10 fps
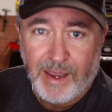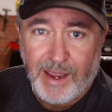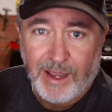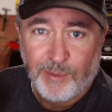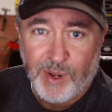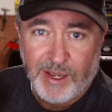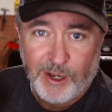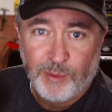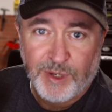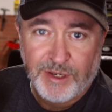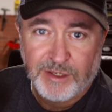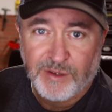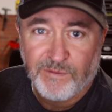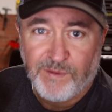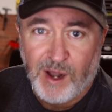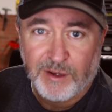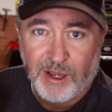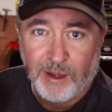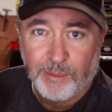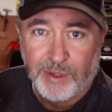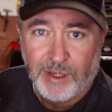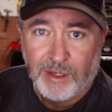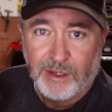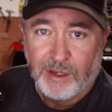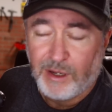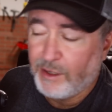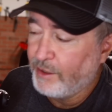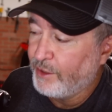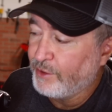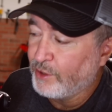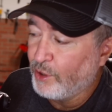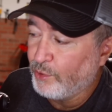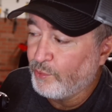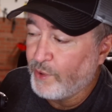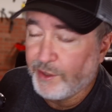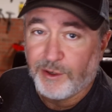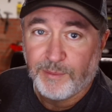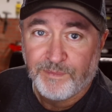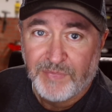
and my helmet doesn't fog up in the cold weather.